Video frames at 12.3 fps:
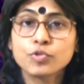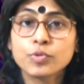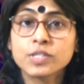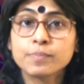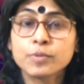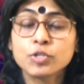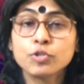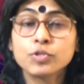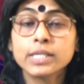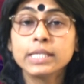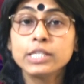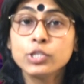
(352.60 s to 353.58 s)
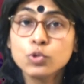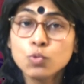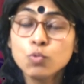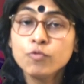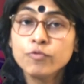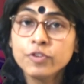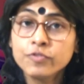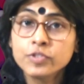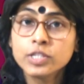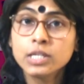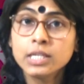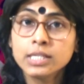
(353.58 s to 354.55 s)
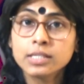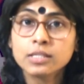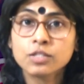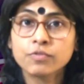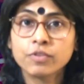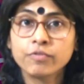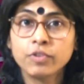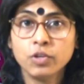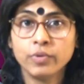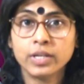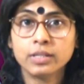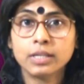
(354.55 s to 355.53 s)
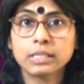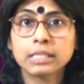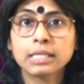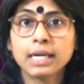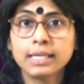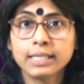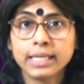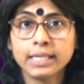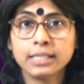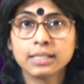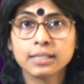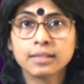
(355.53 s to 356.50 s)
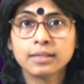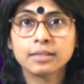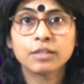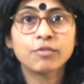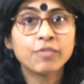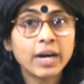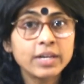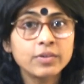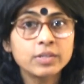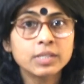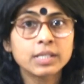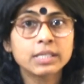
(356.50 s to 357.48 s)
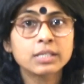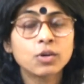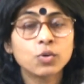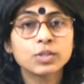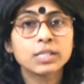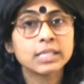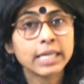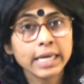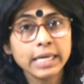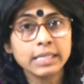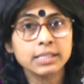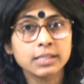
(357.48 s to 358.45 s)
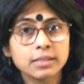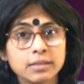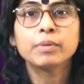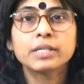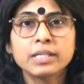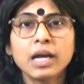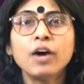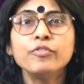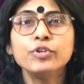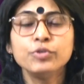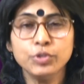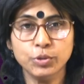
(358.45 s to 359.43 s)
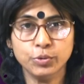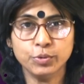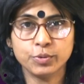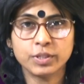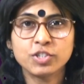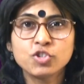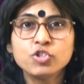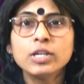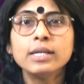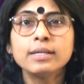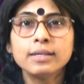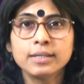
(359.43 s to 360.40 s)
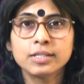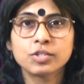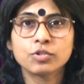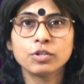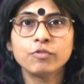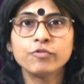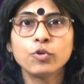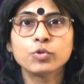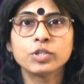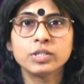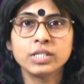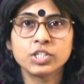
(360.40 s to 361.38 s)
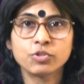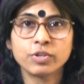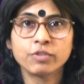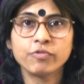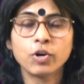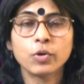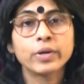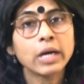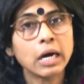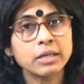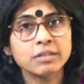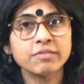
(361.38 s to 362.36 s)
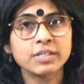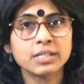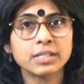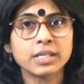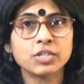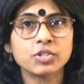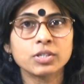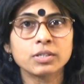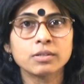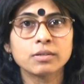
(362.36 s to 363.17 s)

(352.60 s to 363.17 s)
was producing 250 liters of a fluid that contained the virus that causes AIDS. But now you know the chilling history of Fort Detrick following our investigation.